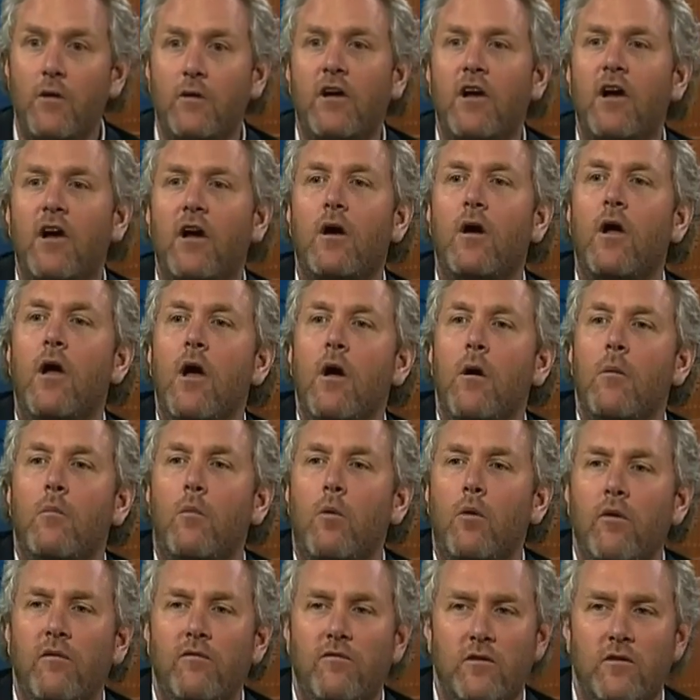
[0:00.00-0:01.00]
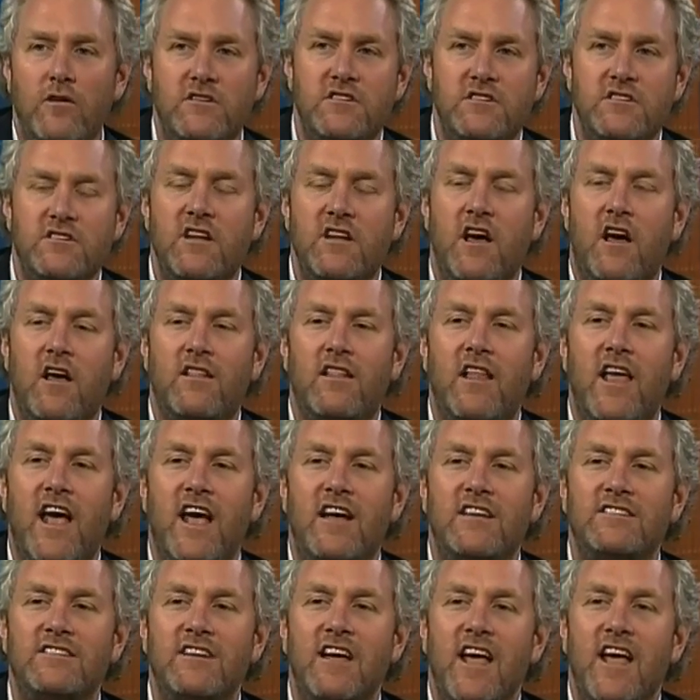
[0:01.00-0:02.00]
I don't care. More voices, not
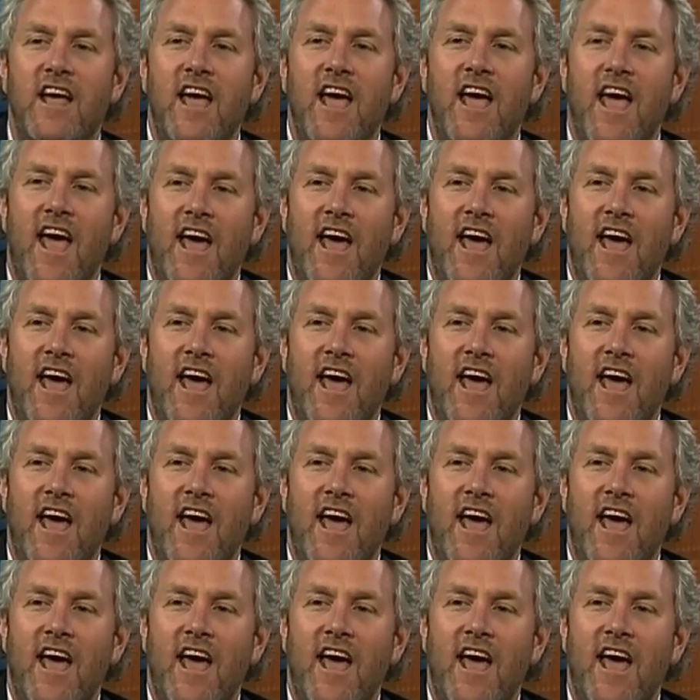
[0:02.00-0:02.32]
less.